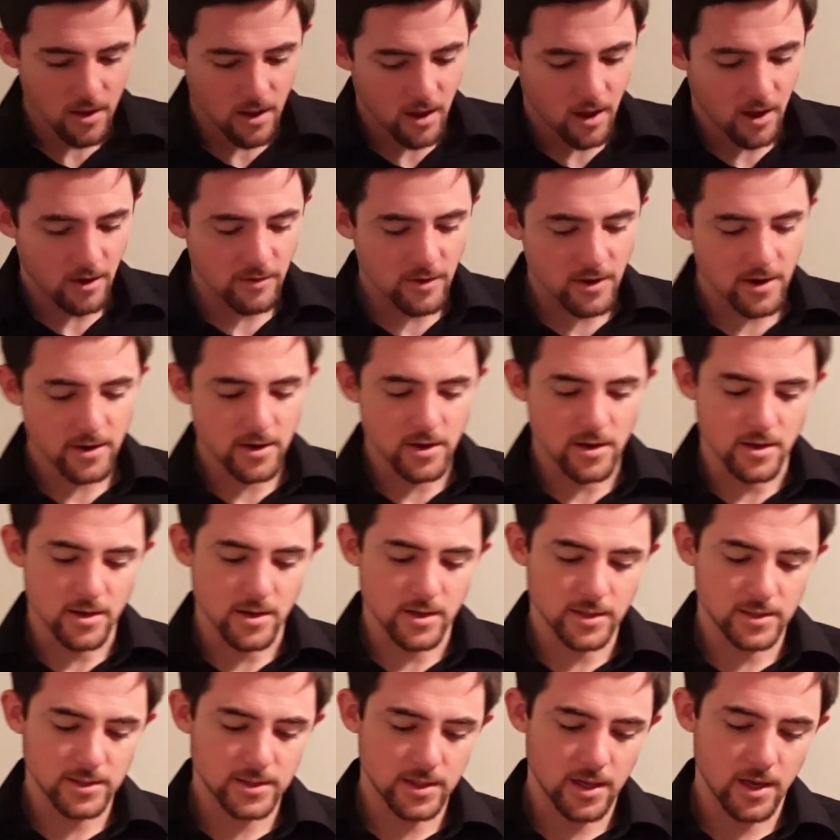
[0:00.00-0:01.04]
Alrighty,
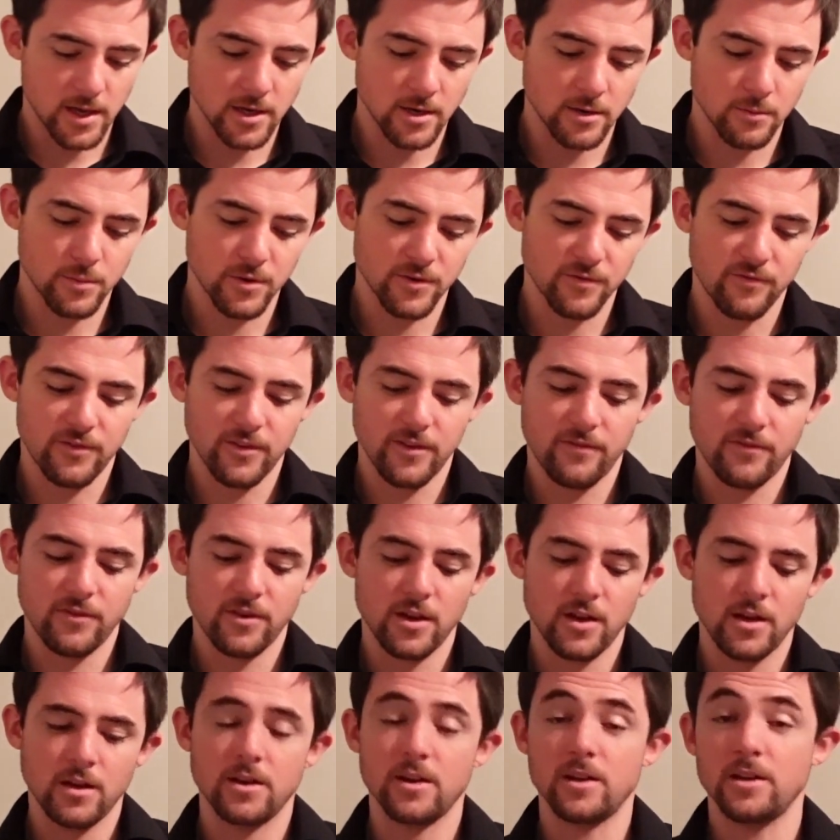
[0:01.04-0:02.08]
sign number
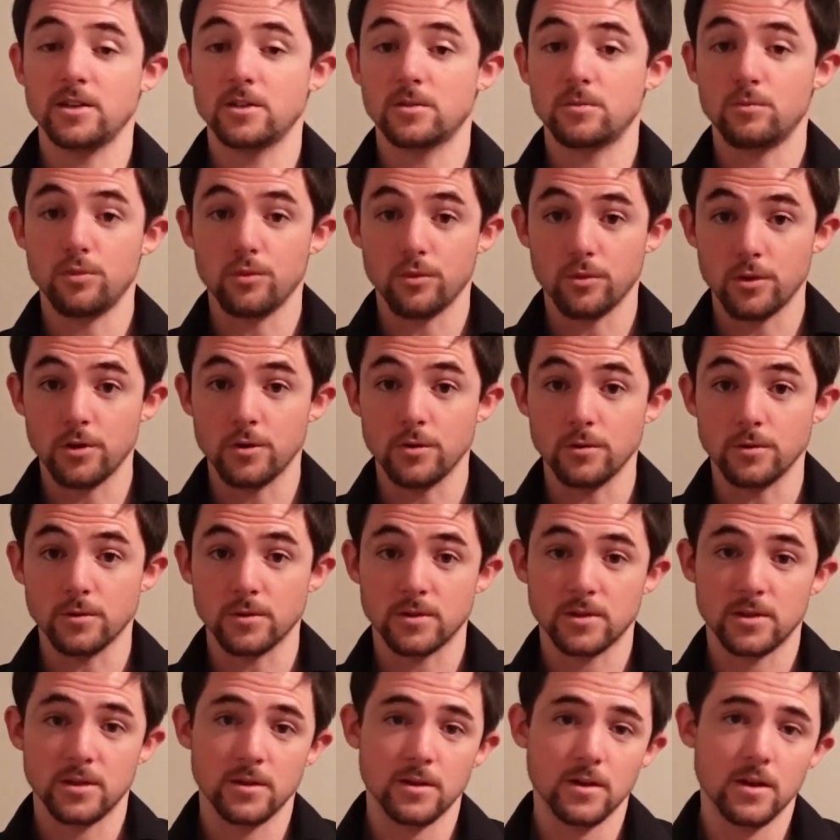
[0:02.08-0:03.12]
15 is
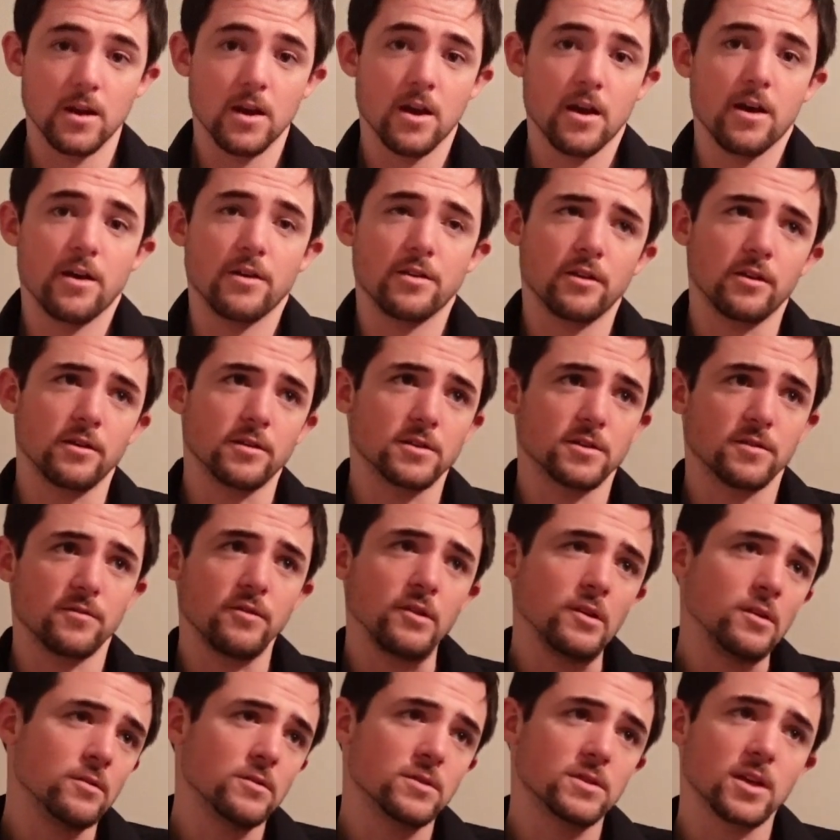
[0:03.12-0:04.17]
bruise. There's a
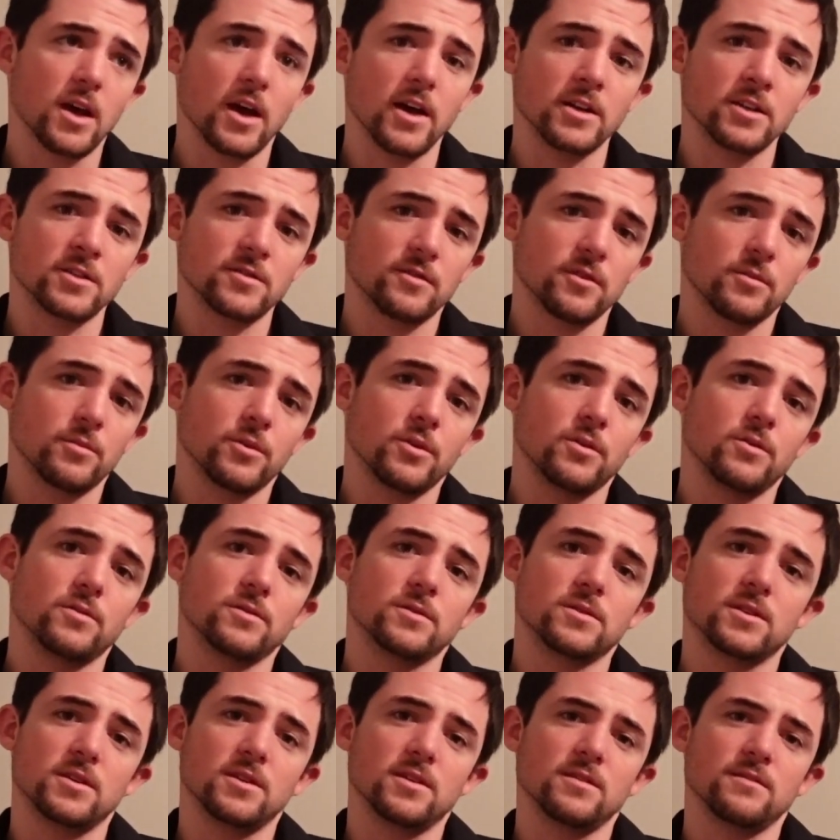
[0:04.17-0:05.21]
few signs for
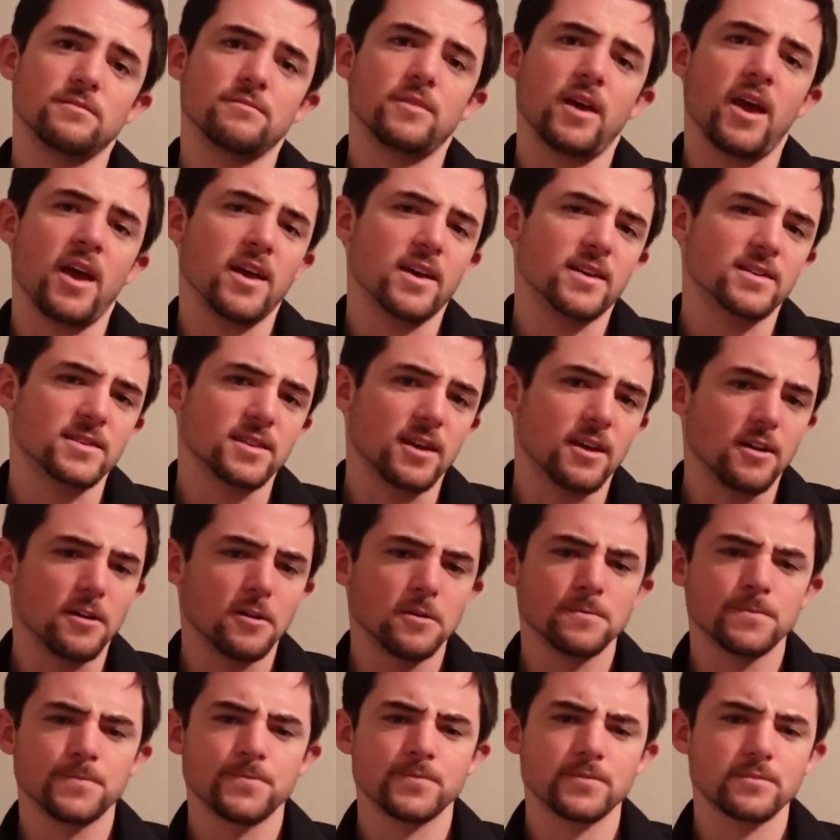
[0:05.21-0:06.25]
bruise in
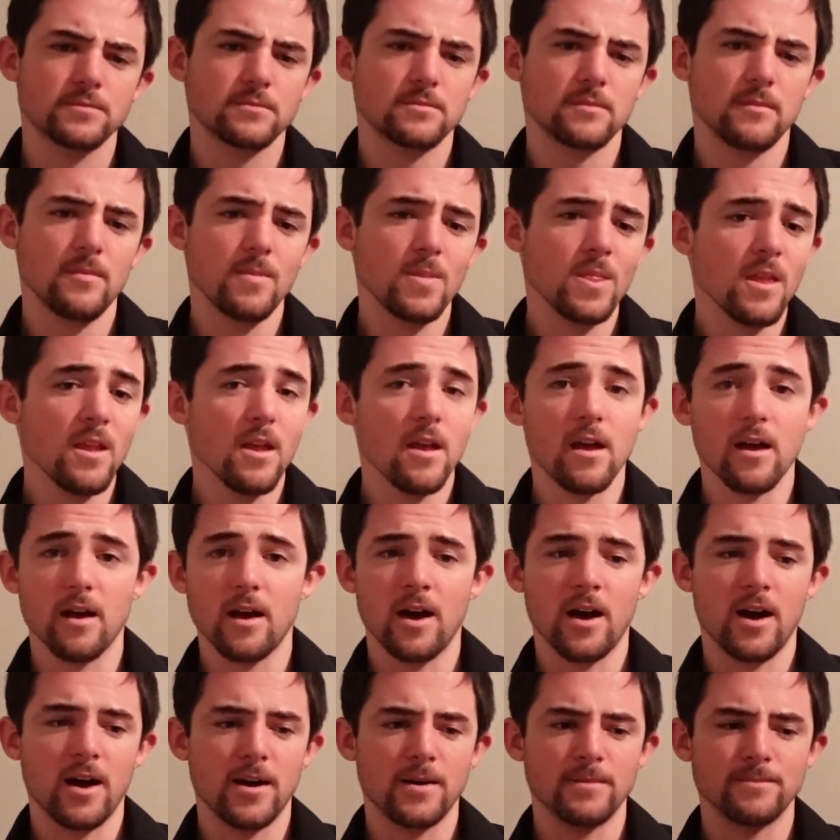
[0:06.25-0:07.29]
ASL.
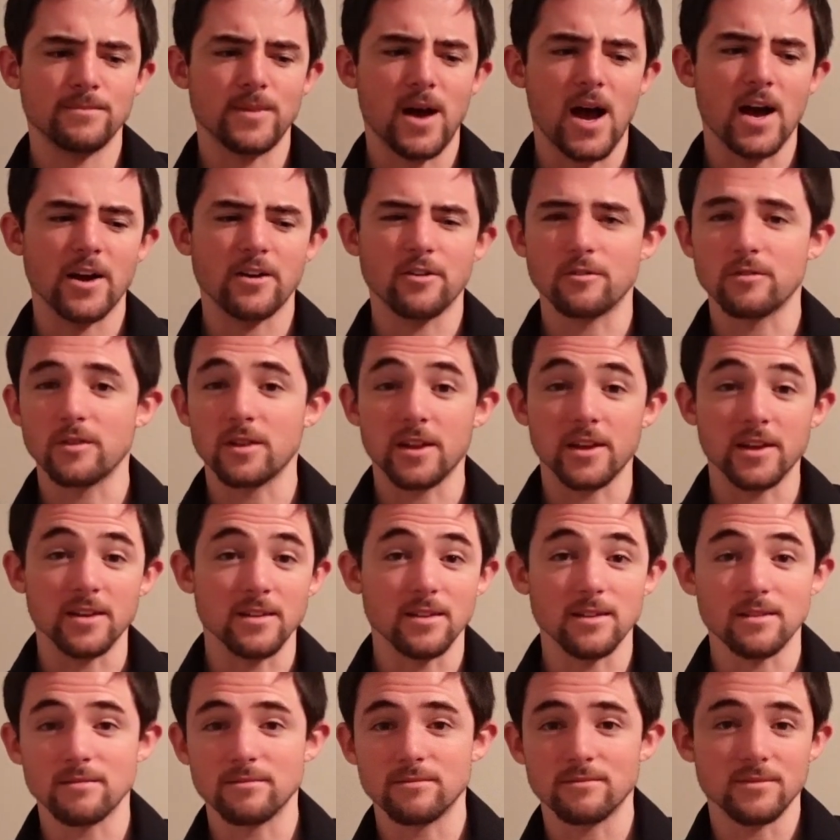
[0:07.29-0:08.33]
I don't really
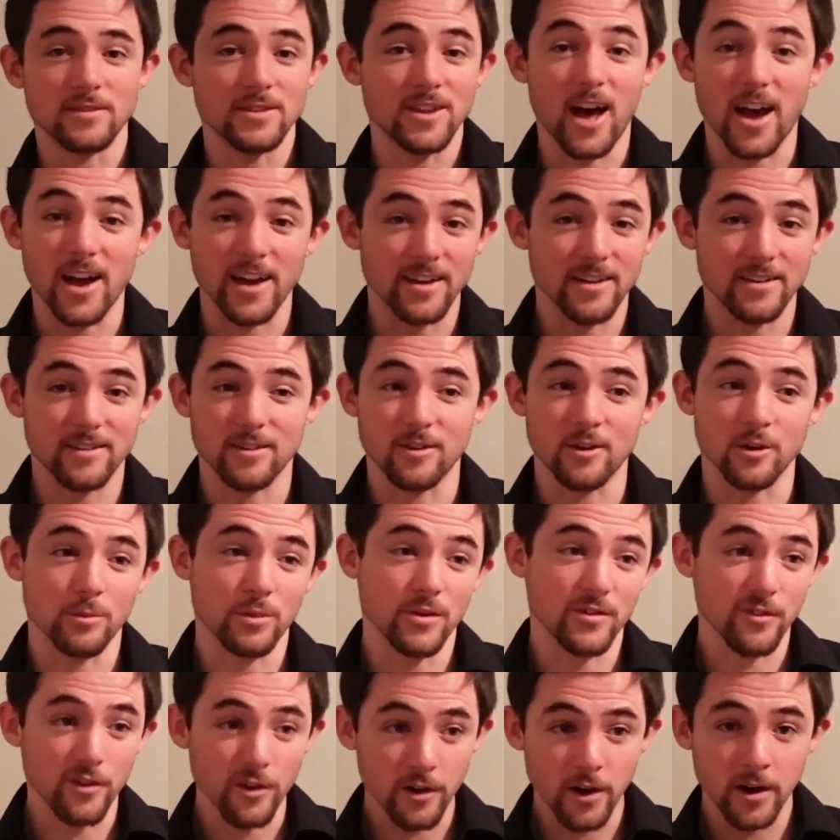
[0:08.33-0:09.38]
like or
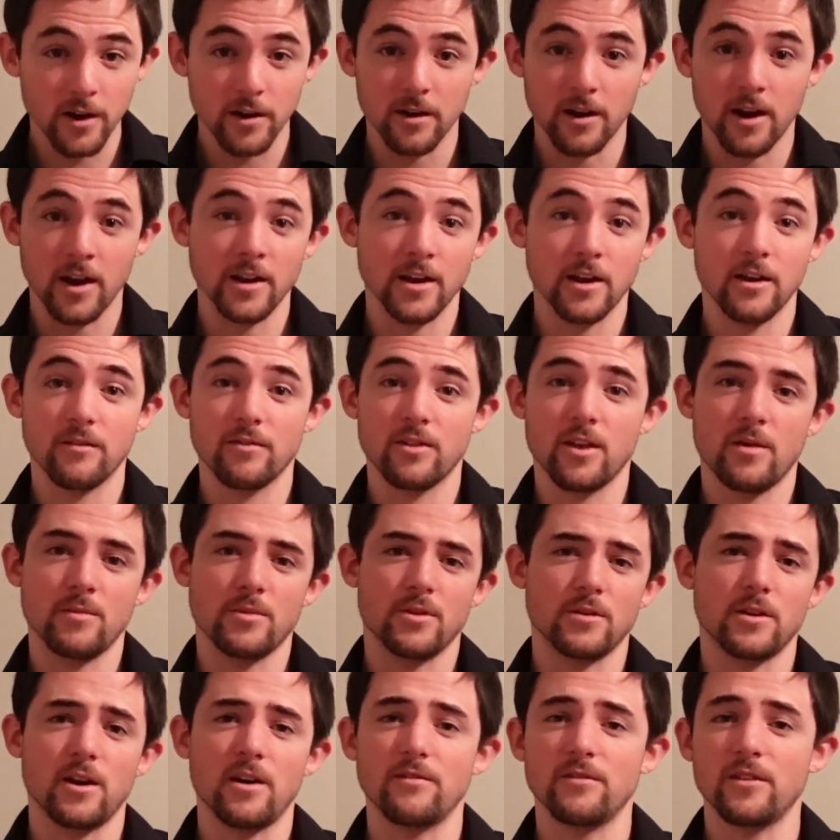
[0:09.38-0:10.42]
prefer any of them.
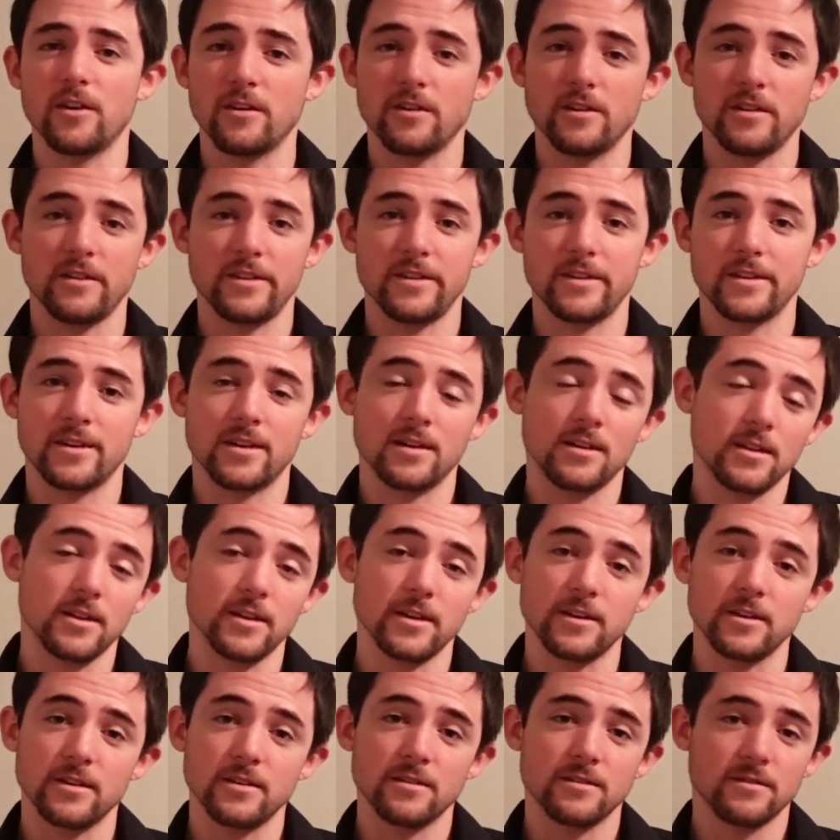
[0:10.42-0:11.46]
They're not very
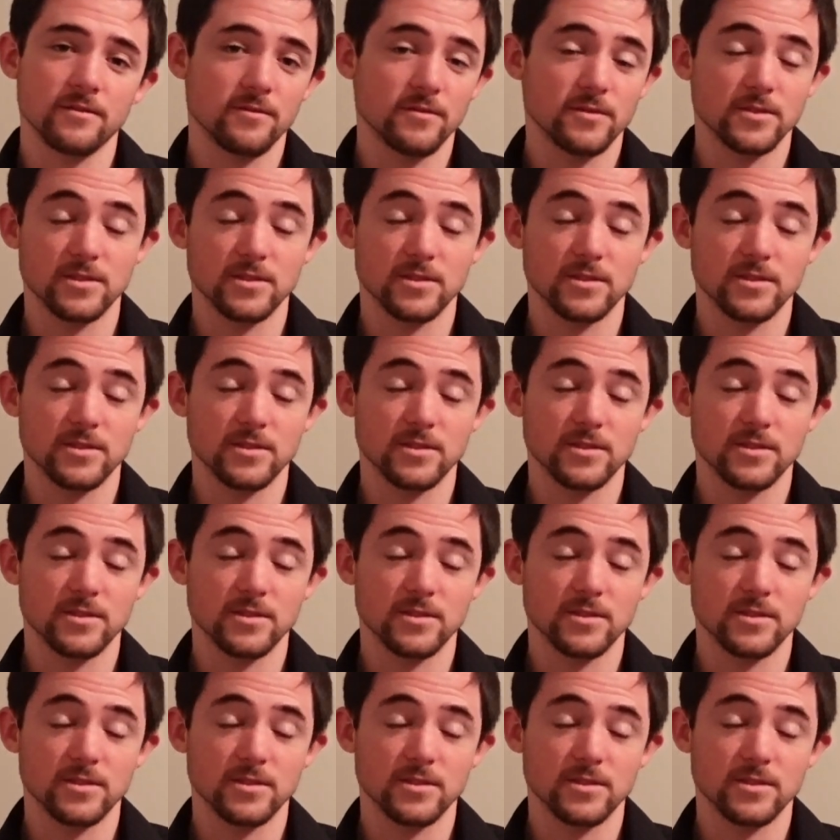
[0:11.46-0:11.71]
clear